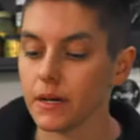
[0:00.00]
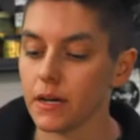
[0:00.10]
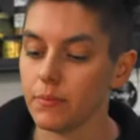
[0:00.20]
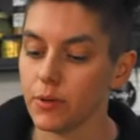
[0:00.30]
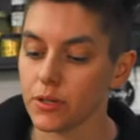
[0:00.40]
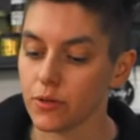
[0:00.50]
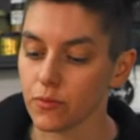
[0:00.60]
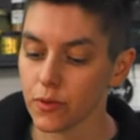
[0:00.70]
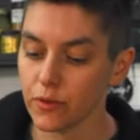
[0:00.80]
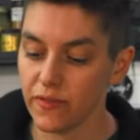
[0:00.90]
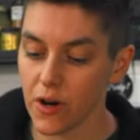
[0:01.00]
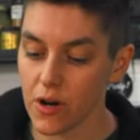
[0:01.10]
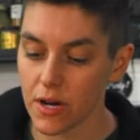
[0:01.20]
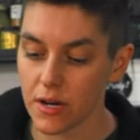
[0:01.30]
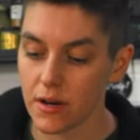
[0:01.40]
gonna put the roof
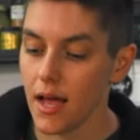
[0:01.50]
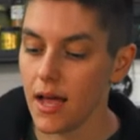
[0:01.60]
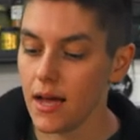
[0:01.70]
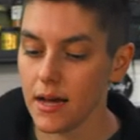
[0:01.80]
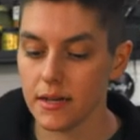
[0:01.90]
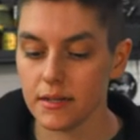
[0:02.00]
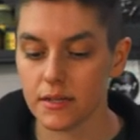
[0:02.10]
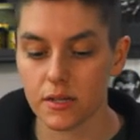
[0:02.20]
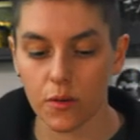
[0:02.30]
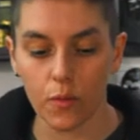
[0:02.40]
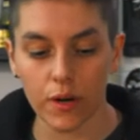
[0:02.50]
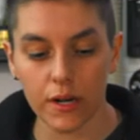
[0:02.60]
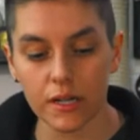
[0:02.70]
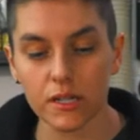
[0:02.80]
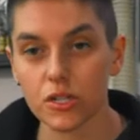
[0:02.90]
on and we're
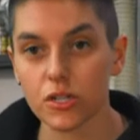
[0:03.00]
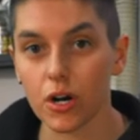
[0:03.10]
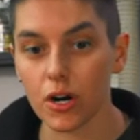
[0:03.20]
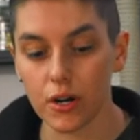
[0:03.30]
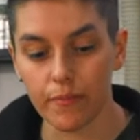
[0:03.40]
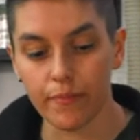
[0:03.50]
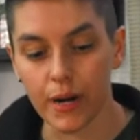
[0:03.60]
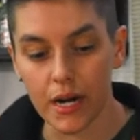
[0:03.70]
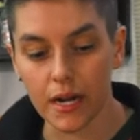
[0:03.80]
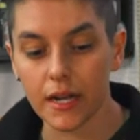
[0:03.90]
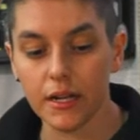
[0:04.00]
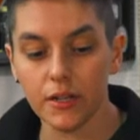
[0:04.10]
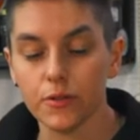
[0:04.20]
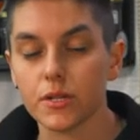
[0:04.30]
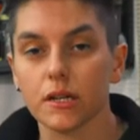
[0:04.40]
gonna start by
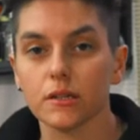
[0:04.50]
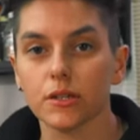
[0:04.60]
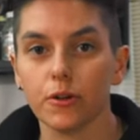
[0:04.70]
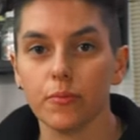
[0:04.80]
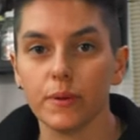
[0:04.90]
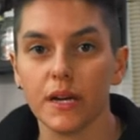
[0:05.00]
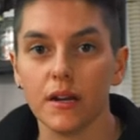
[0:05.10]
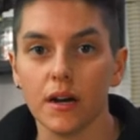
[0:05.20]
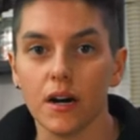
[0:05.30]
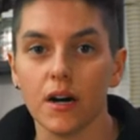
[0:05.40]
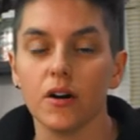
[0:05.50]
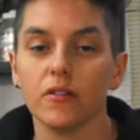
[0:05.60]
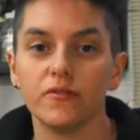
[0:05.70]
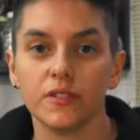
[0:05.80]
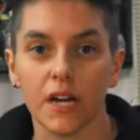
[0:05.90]
using a little bit
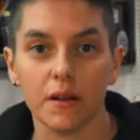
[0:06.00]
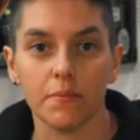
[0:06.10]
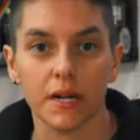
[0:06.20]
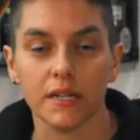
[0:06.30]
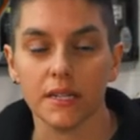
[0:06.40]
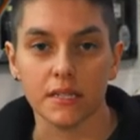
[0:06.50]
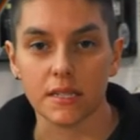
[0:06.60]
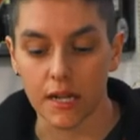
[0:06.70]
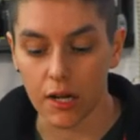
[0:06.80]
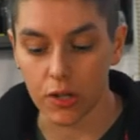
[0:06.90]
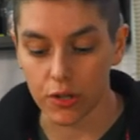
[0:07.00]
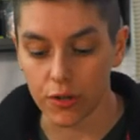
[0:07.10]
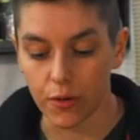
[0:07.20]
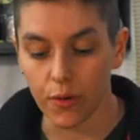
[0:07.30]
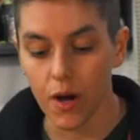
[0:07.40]
of Titebond Instant
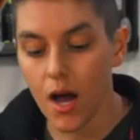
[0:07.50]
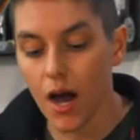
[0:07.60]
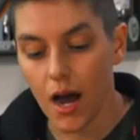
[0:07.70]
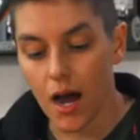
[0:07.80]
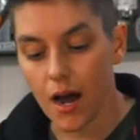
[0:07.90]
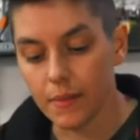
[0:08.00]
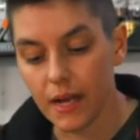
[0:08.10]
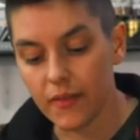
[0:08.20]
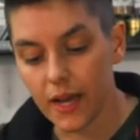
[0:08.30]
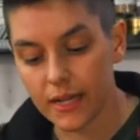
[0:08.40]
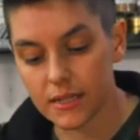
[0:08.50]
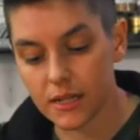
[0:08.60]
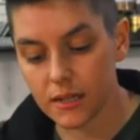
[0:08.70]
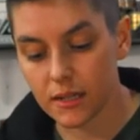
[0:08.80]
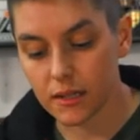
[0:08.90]
Glue. Um, and that's
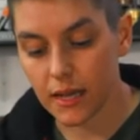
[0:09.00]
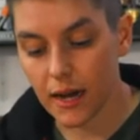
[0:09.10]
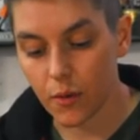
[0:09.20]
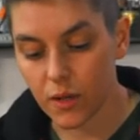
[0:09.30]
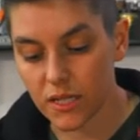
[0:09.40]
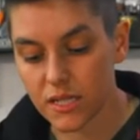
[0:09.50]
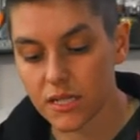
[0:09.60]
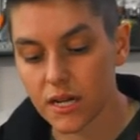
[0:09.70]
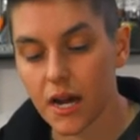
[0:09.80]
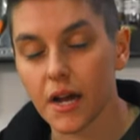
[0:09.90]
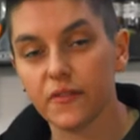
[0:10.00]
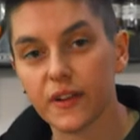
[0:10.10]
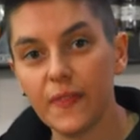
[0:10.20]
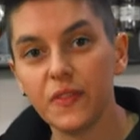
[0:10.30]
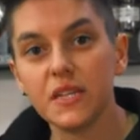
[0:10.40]
gonna allow us to kind of
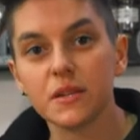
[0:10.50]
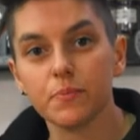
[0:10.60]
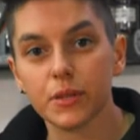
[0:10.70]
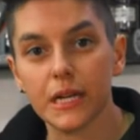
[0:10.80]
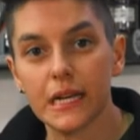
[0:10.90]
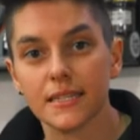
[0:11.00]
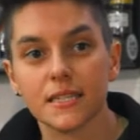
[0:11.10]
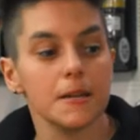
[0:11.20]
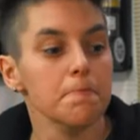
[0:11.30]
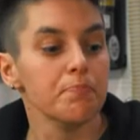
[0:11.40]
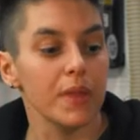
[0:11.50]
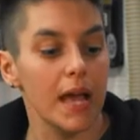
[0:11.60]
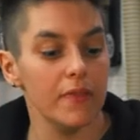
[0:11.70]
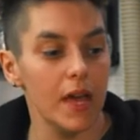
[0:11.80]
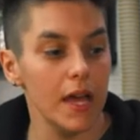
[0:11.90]
get these in place
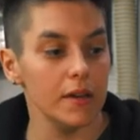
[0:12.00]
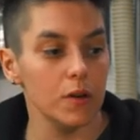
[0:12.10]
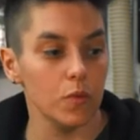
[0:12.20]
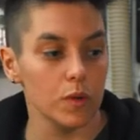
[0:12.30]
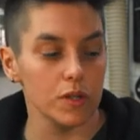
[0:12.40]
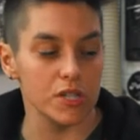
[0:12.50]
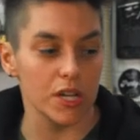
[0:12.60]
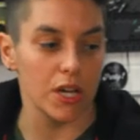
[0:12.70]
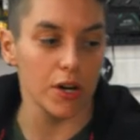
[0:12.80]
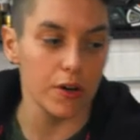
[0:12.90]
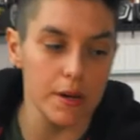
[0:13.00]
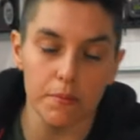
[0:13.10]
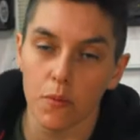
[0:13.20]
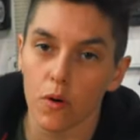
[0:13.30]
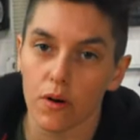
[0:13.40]
and then we'll secure
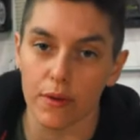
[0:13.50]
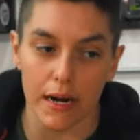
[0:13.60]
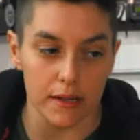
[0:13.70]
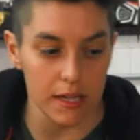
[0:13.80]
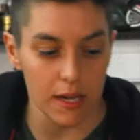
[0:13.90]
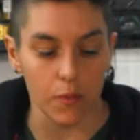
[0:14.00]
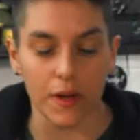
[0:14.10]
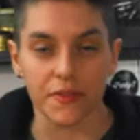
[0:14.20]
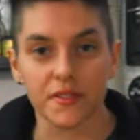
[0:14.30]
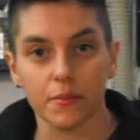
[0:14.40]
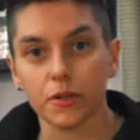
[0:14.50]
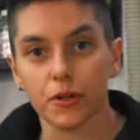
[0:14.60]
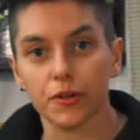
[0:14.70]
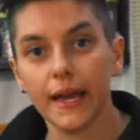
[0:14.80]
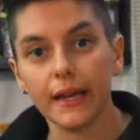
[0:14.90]
it more readily with some
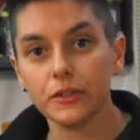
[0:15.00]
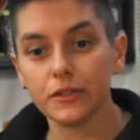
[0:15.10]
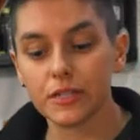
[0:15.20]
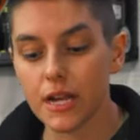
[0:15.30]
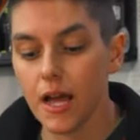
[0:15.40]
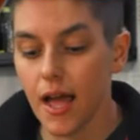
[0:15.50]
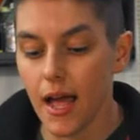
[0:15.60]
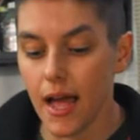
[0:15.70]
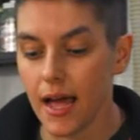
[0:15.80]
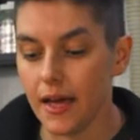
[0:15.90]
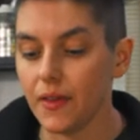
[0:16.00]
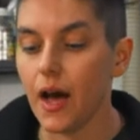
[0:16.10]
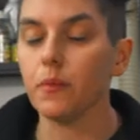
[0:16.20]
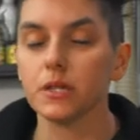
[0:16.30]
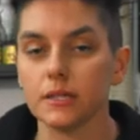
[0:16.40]
little nails and
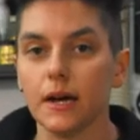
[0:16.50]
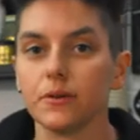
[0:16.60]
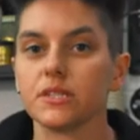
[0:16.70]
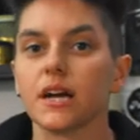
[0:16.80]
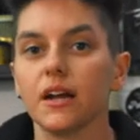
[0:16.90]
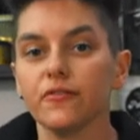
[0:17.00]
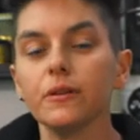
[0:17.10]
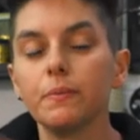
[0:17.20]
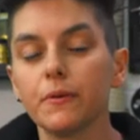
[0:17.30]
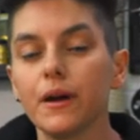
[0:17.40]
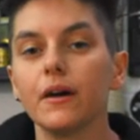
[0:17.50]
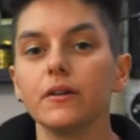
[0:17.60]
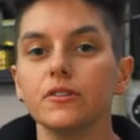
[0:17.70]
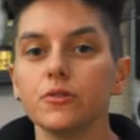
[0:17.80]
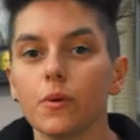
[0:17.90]
that will allow us to kind of flip it
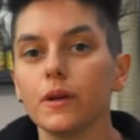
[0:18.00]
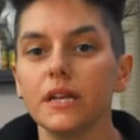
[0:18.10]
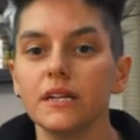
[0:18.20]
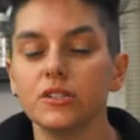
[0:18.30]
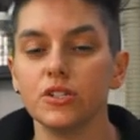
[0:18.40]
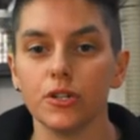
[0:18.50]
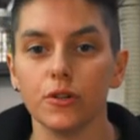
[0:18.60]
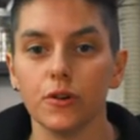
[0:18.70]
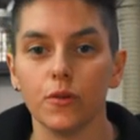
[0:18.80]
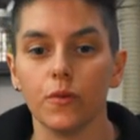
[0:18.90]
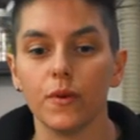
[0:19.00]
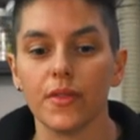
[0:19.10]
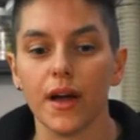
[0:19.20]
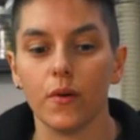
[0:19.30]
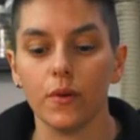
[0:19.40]
around and do what we need to do
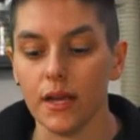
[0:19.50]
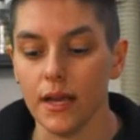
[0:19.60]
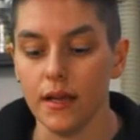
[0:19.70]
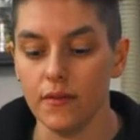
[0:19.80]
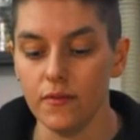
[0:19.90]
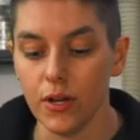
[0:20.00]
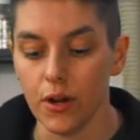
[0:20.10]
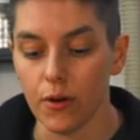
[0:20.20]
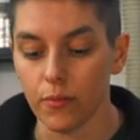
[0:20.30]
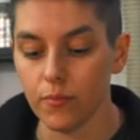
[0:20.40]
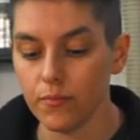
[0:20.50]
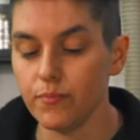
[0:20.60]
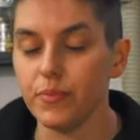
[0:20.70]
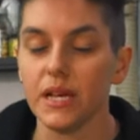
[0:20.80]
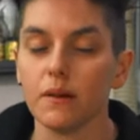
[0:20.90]
without it, you know,
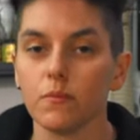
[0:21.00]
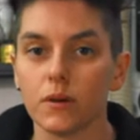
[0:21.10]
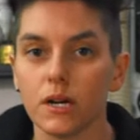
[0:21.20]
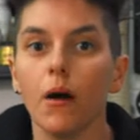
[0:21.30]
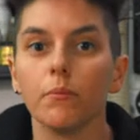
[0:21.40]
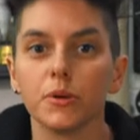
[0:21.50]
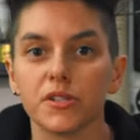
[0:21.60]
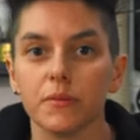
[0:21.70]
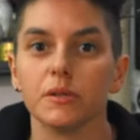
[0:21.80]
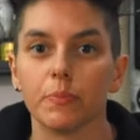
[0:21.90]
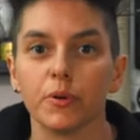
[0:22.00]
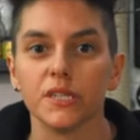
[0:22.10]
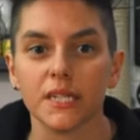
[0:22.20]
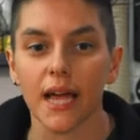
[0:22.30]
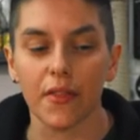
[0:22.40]
being cumbersome to
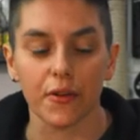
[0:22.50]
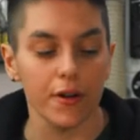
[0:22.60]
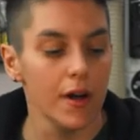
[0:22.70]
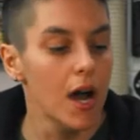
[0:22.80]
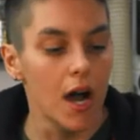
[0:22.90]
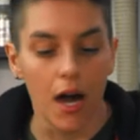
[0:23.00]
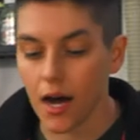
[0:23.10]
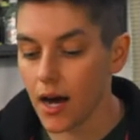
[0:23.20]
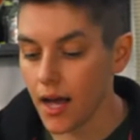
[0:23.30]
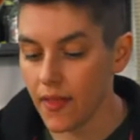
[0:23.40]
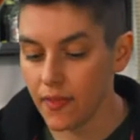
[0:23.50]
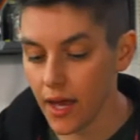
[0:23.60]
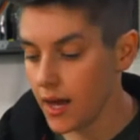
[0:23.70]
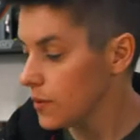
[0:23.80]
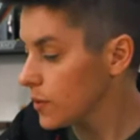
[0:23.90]
put together. Uh, and
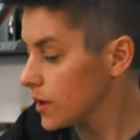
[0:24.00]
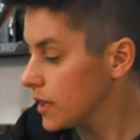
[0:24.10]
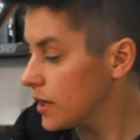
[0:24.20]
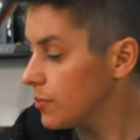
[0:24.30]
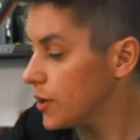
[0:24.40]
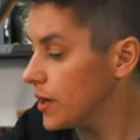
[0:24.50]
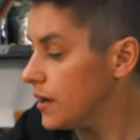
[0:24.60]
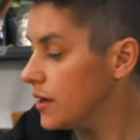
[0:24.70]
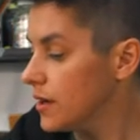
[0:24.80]
then we're gonna put